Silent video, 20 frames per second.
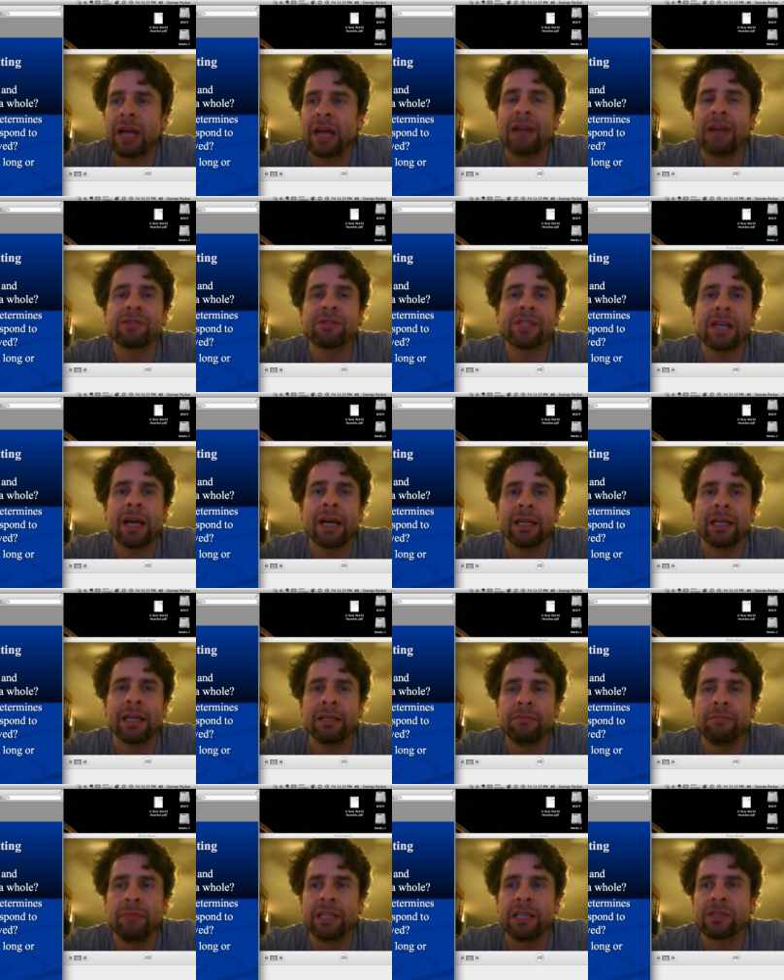Outside
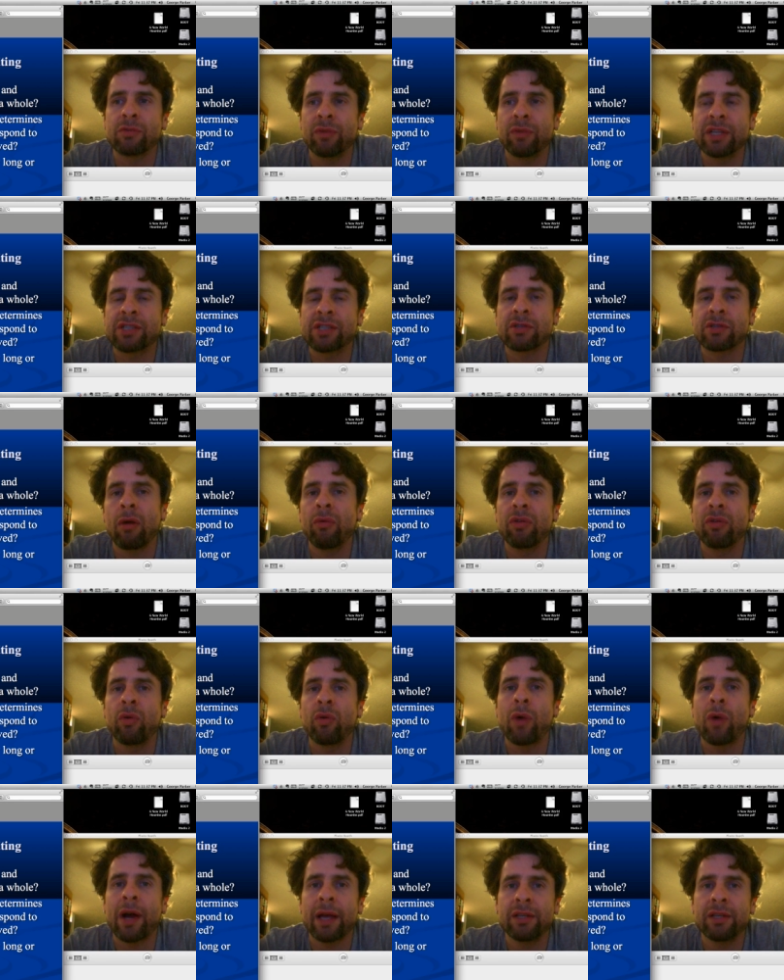in means we start with a
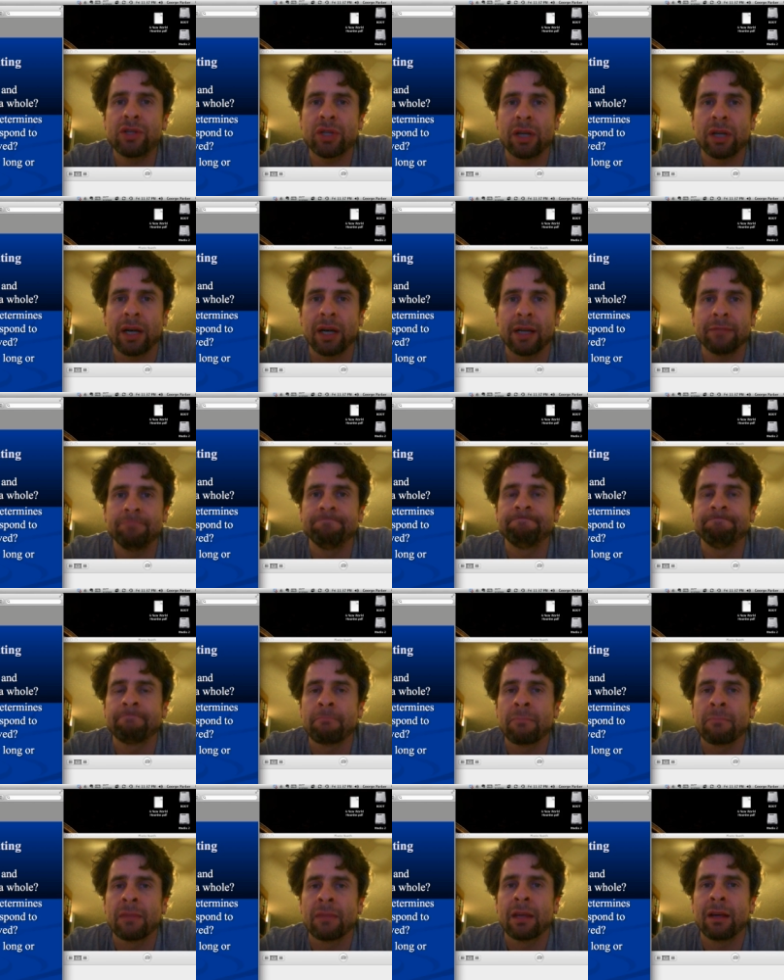wide shot
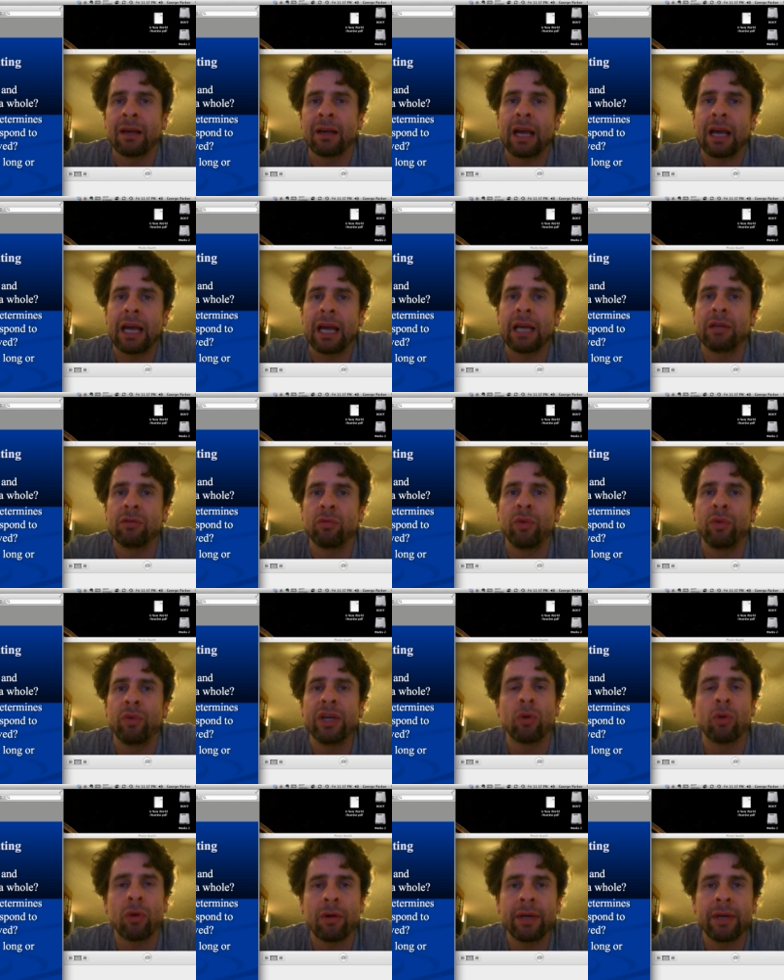and we
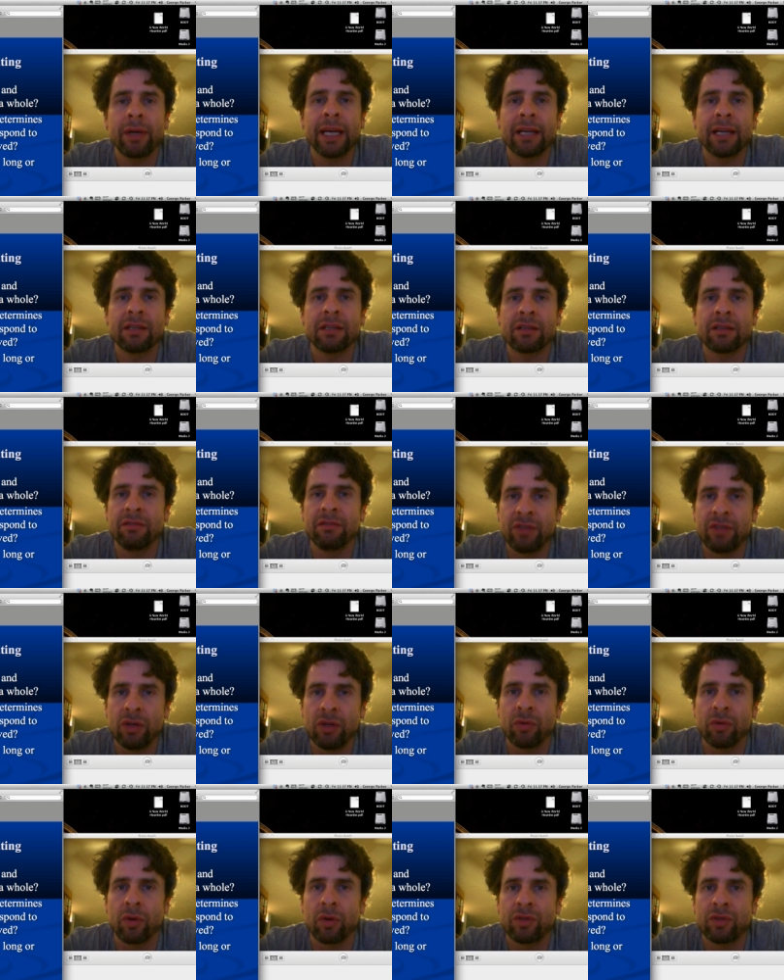orient the
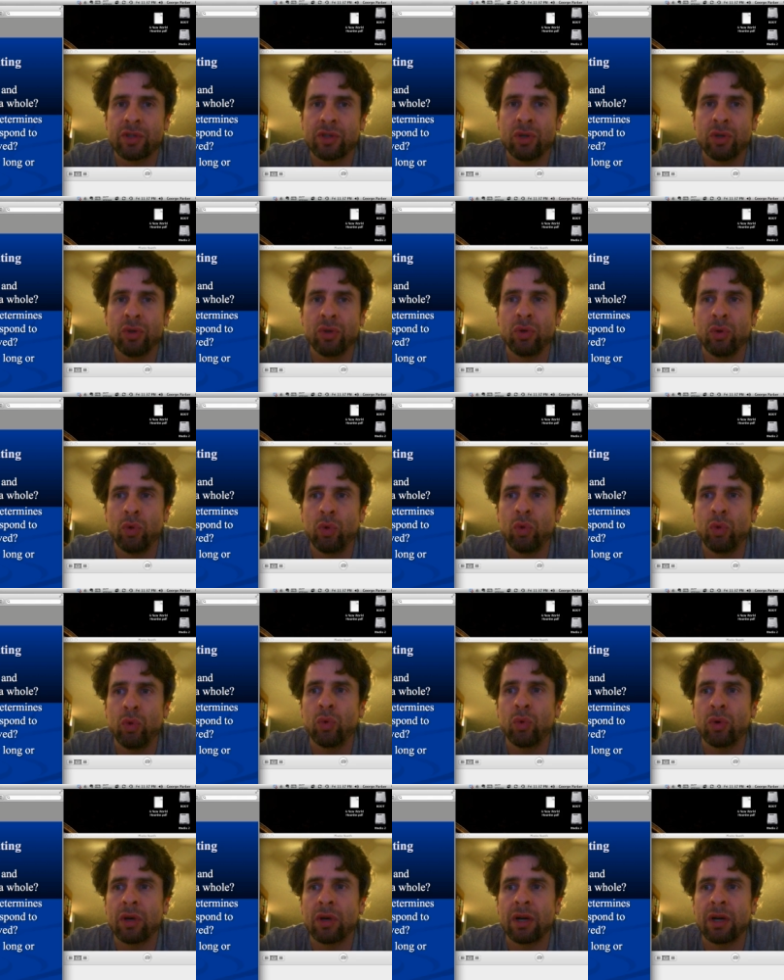viewer
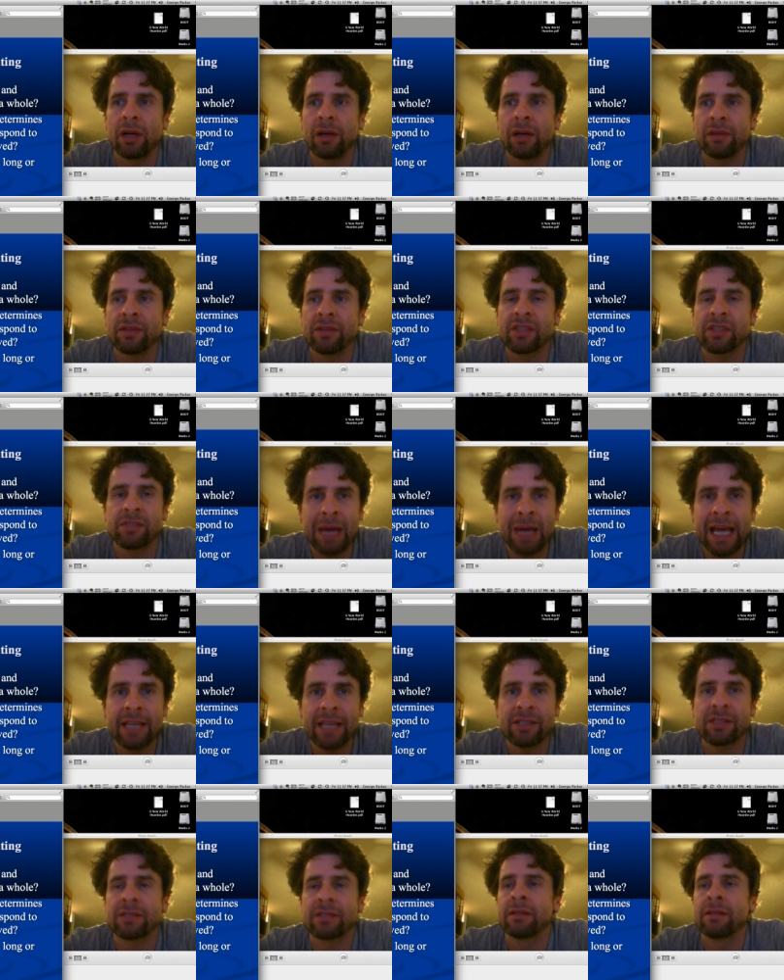to the
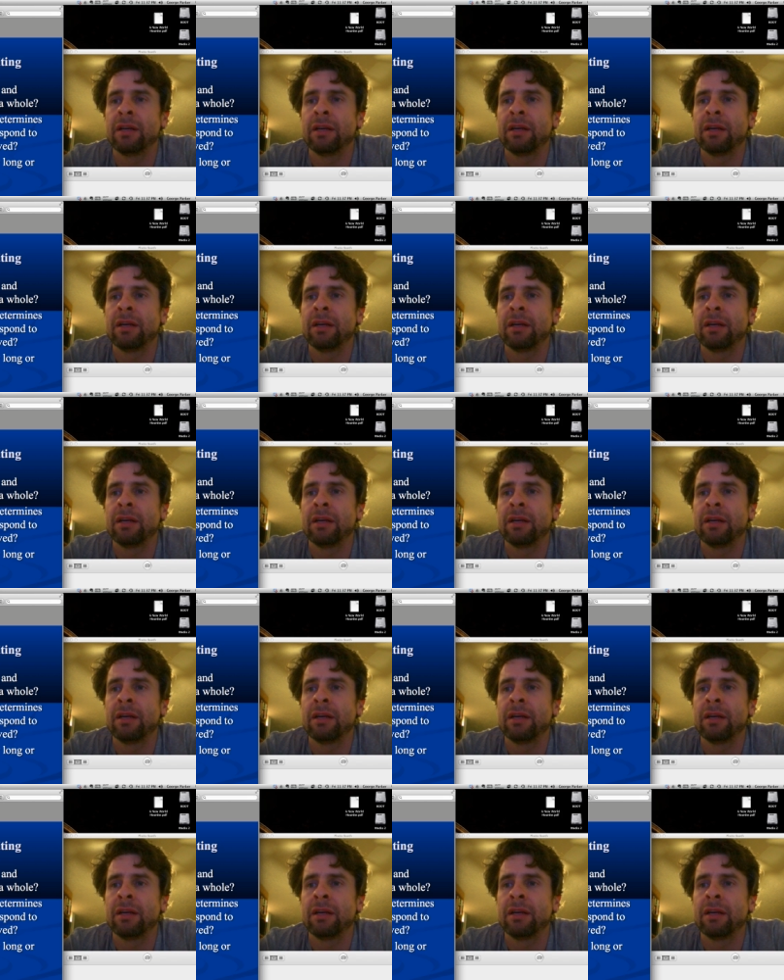space,